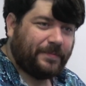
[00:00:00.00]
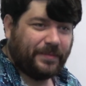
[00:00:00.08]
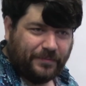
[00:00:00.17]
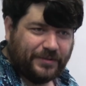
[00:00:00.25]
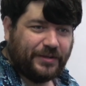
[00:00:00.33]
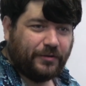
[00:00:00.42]

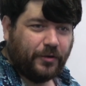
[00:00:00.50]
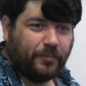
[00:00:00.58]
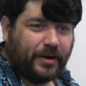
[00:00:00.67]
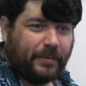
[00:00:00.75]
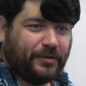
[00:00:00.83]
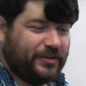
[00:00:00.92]
the material
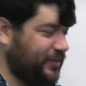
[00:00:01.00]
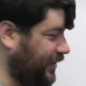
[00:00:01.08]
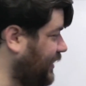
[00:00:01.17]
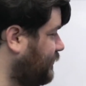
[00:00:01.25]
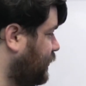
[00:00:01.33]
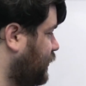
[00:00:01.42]
properties
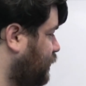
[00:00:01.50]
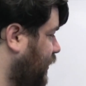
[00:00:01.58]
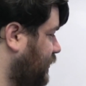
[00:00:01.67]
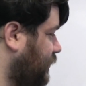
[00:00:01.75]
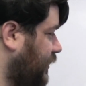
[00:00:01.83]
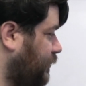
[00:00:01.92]
that give us the
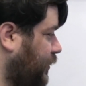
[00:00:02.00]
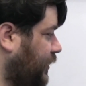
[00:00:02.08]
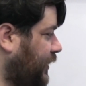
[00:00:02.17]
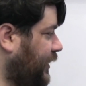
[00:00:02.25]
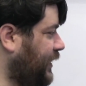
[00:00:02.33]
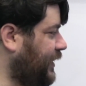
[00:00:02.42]
Prandtl number,
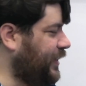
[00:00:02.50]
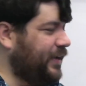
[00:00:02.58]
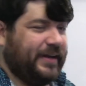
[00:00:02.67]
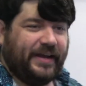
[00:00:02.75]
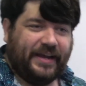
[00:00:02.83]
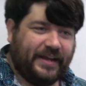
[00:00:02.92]

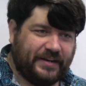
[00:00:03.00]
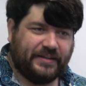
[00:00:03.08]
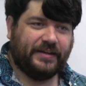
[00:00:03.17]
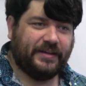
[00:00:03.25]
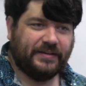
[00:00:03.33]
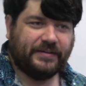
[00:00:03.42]
and